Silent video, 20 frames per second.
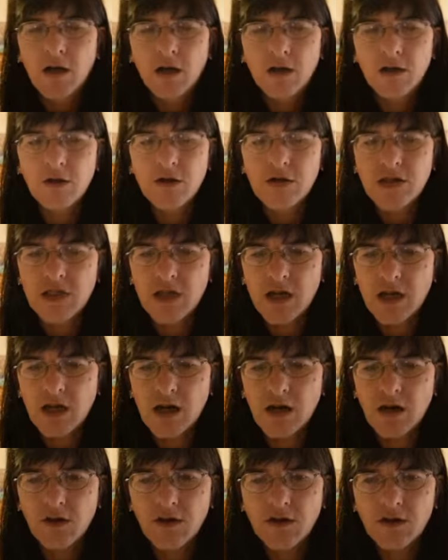You see
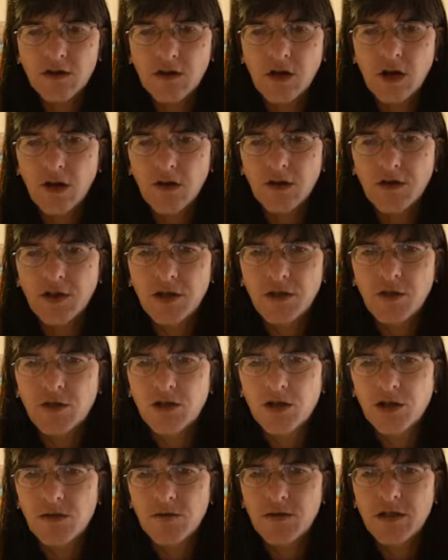on
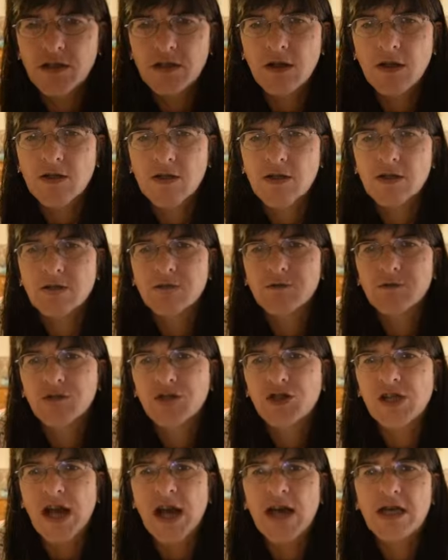YouTube there's lots of
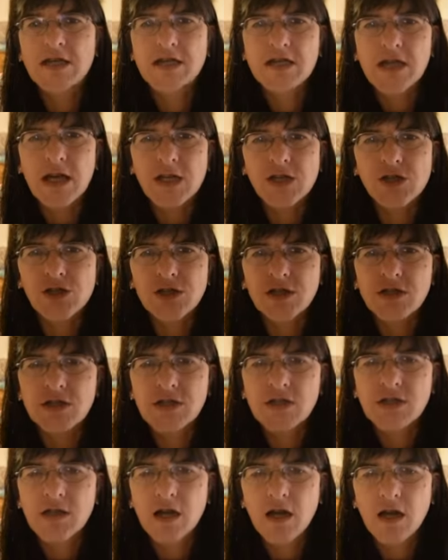chat
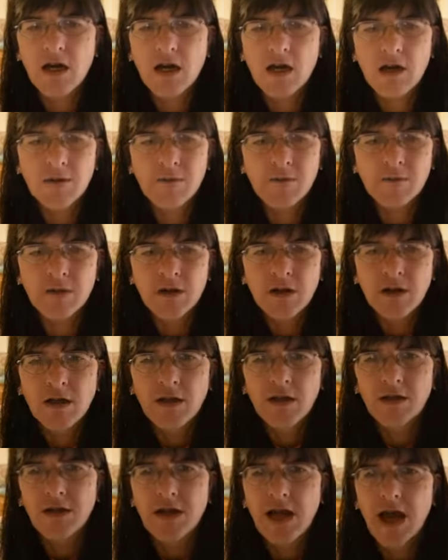sessions,
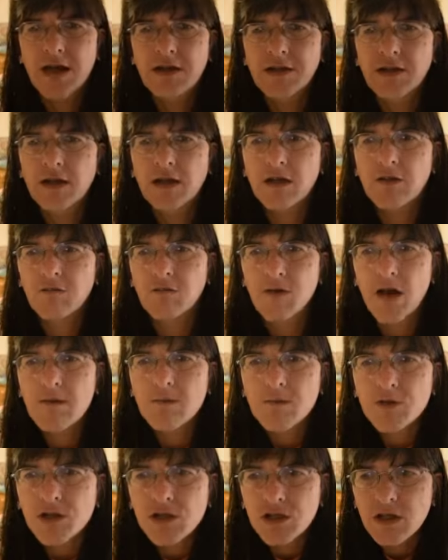the Andy and
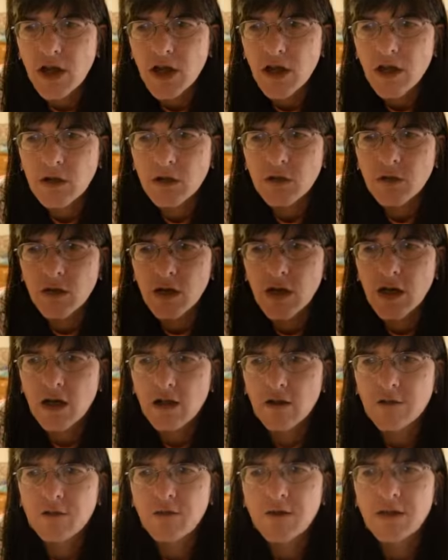Rem show,
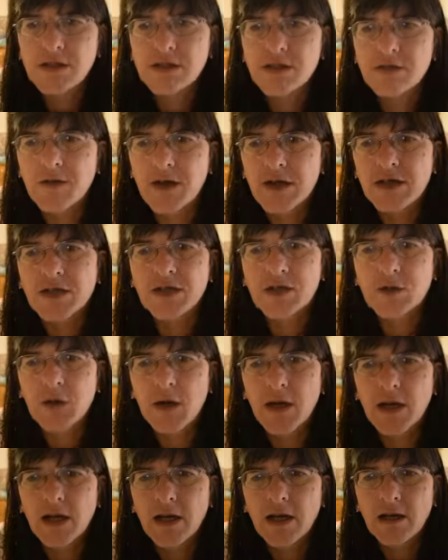Vince
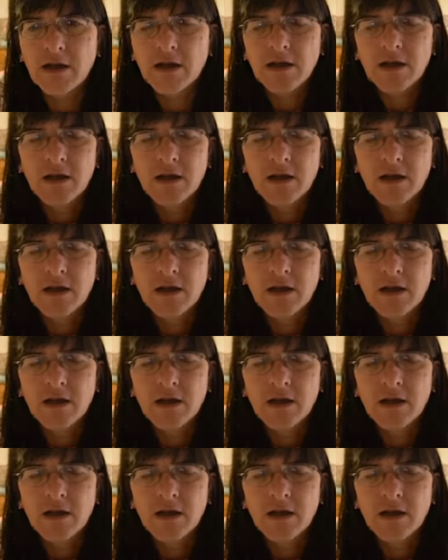Venturella,